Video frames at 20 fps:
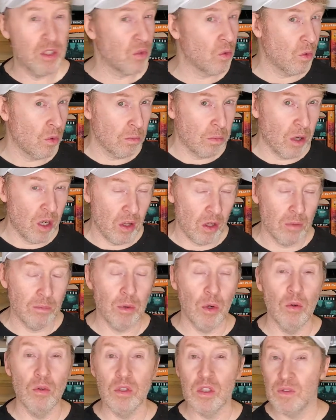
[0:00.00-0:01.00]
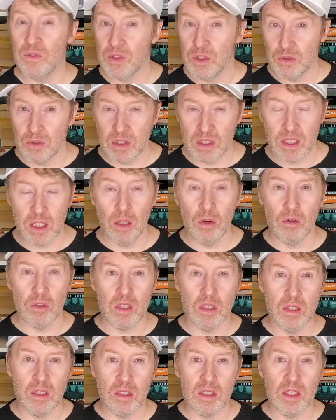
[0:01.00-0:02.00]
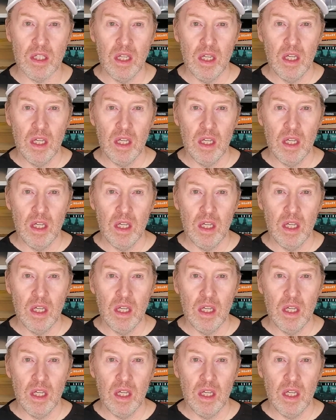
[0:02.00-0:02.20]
or a pile of bones if you're doing skeletons.